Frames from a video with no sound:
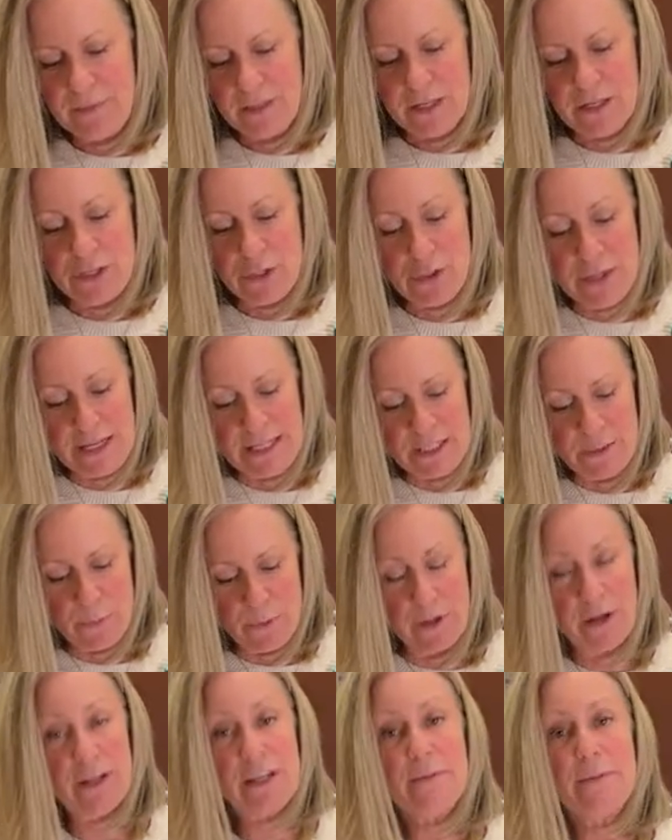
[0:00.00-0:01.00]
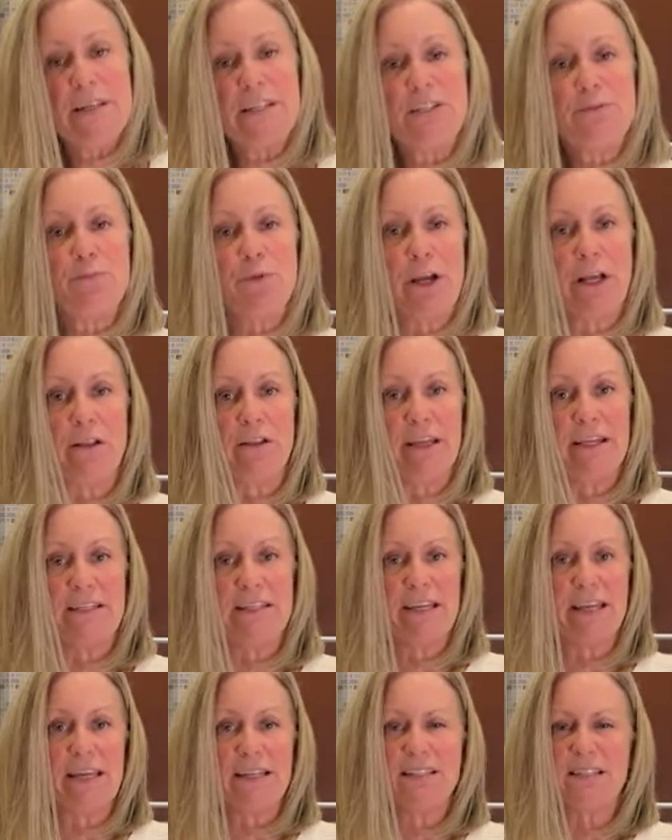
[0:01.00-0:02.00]
So this we're going to be sprinkling to
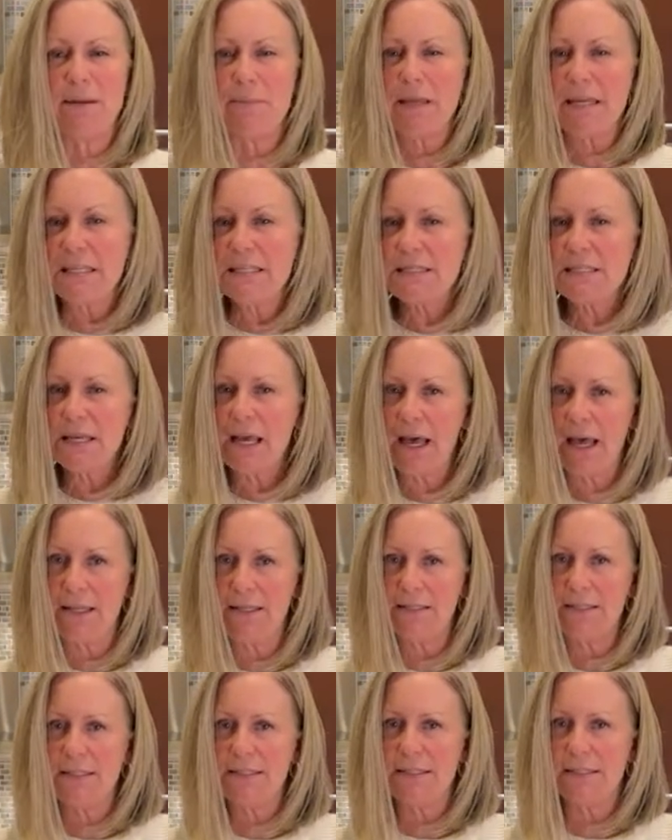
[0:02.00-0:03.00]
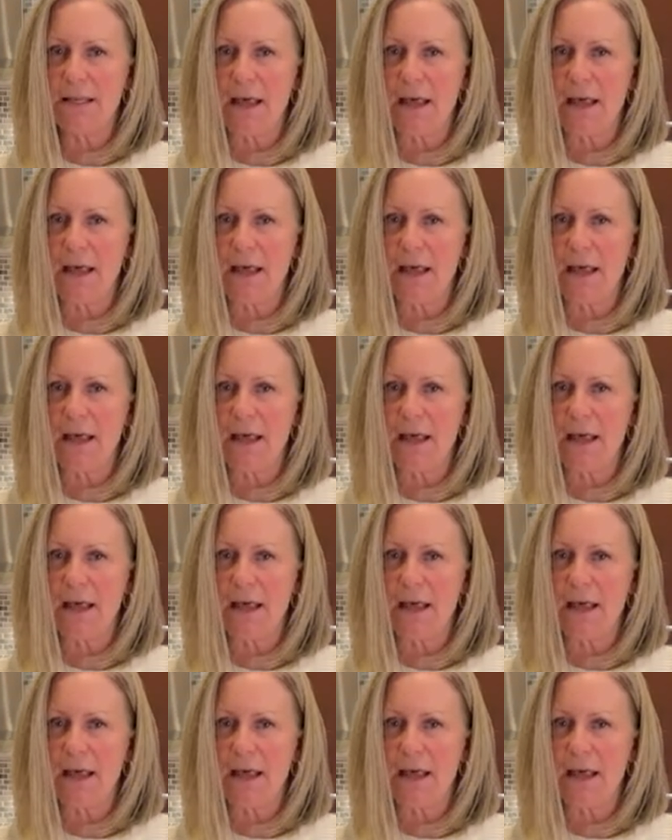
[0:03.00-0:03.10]
get some intense